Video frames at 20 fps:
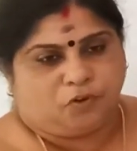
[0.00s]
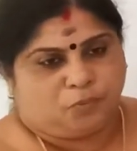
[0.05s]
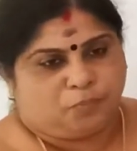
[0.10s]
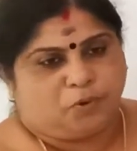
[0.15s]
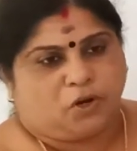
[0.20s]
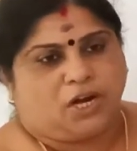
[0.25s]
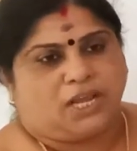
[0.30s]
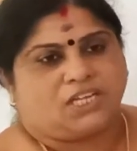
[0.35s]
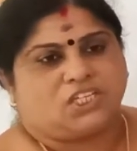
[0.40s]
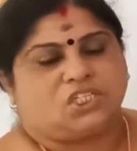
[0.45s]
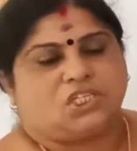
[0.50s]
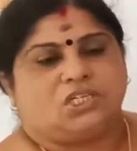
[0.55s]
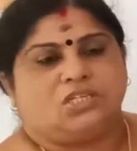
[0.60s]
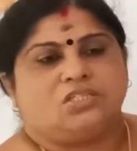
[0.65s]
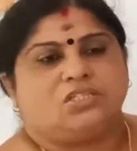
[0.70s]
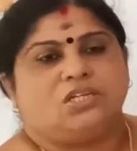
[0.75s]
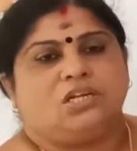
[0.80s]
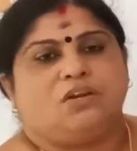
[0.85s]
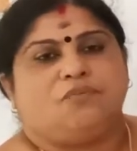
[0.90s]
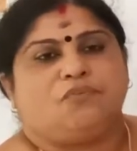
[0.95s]
production,
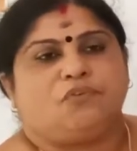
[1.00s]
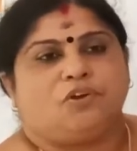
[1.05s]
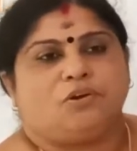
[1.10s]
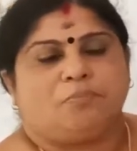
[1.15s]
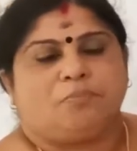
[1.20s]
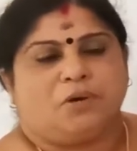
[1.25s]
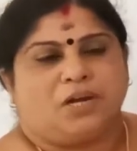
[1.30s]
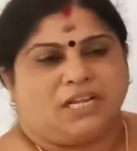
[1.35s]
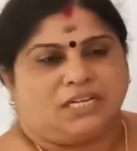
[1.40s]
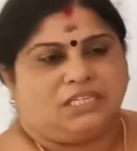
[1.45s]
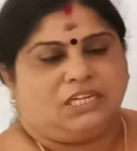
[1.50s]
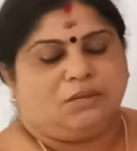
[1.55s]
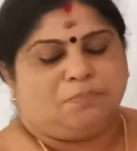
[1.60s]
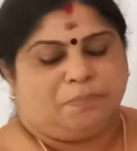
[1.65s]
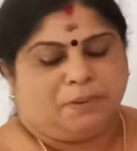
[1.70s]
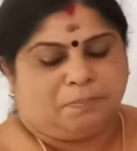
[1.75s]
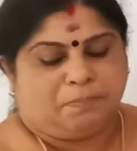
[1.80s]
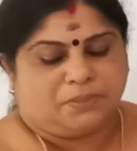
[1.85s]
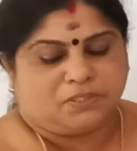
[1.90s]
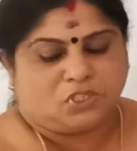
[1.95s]
isn't it? For productive
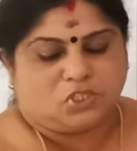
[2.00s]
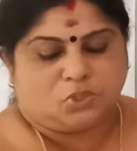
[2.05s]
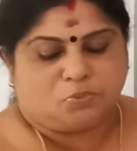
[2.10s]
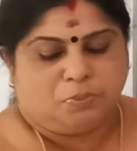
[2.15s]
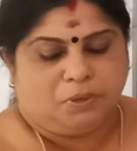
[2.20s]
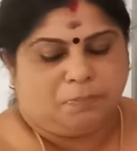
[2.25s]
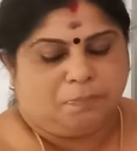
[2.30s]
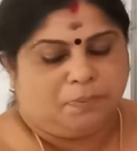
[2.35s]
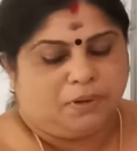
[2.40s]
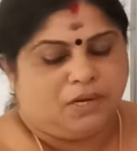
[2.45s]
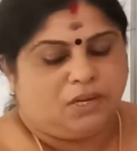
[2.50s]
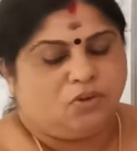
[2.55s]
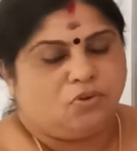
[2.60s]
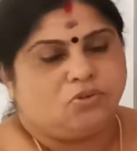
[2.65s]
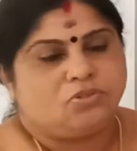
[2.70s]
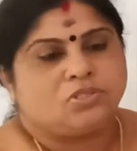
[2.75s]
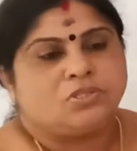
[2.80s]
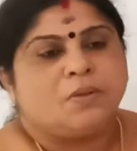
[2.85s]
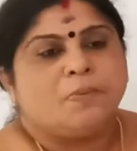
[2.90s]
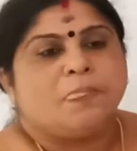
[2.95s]
purposes, people
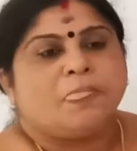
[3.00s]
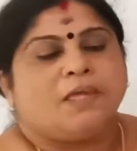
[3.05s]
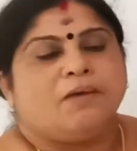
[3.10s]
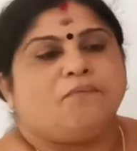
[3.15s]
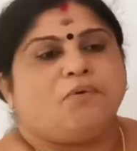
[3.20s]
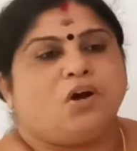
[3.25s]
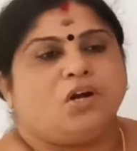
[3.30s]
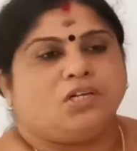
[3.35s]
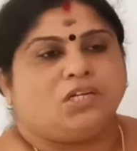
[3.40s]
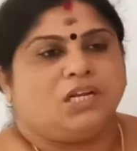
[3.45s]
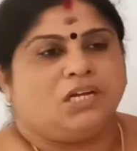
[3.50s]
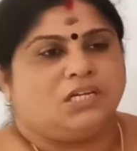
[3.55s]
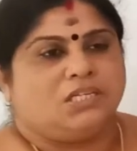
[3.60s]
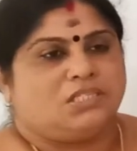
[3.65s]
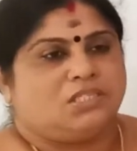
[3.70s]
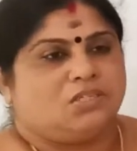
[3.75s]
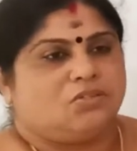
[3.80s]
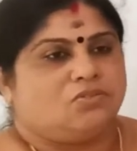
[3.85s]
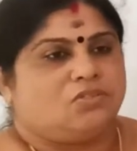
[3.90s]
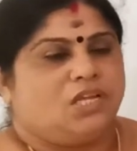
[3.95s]
use water
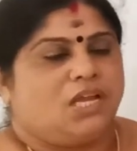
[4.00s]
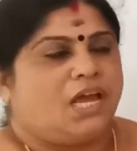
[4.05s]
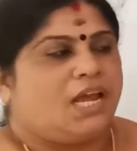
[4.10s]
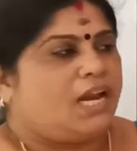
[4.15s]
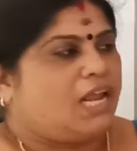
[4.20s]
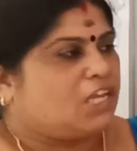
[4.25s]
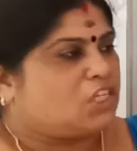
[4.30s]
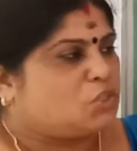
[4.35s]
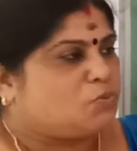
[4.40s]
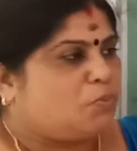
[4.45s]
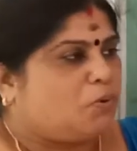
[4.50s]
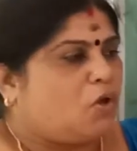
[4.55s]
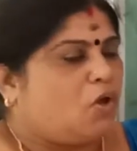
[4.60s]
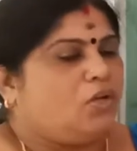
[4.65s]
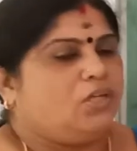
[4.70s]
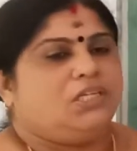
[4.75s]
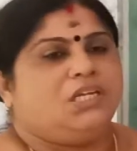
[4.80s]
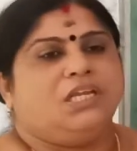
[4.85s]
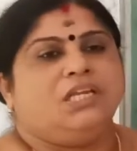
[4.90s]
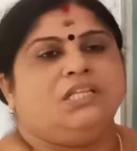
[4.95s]
reserves. They are
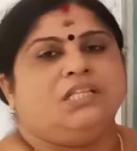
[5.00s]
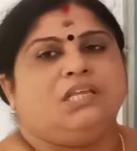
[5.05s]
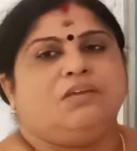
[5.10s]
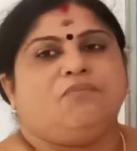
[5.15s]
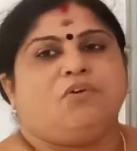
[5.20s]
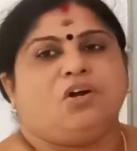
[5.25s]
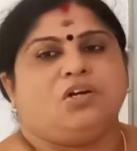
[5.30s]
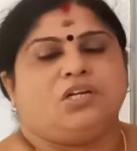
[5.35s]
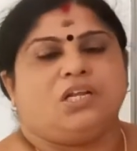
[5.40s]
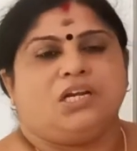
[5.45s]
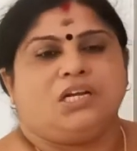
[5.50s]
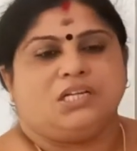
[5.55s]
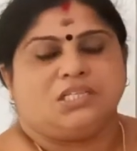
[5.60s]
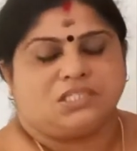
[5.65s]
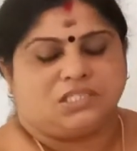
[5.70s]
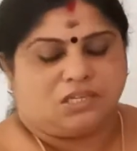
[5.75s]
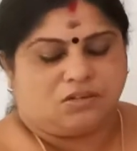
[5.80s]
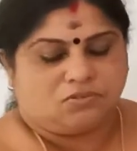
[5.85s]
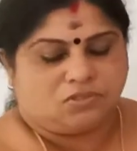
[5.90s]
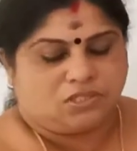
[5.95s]
exploiting the water
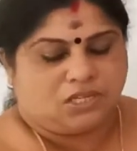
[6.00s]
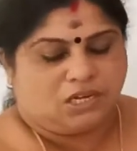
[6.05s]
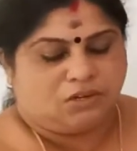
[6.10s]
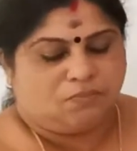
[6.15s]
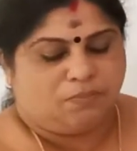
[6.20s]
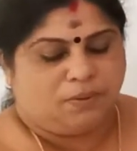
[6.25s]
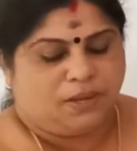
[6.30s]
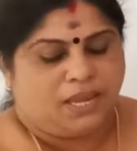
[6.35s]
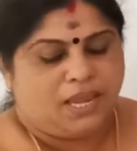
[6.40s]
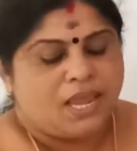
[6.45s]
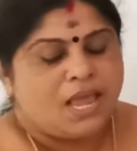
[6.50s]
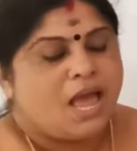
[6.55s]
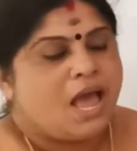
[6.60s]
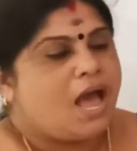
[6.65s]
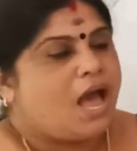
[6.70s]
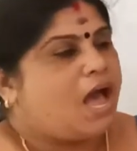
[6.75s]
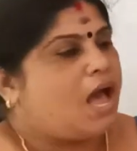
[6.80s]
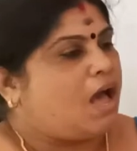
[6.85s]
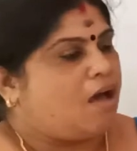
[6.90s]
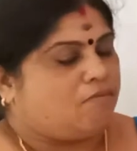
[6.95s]
reserves that we
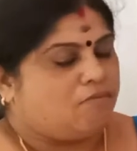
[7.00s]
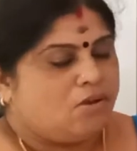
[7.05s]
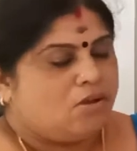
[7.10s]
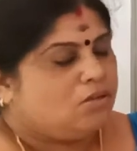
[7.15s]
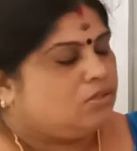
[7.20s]
have.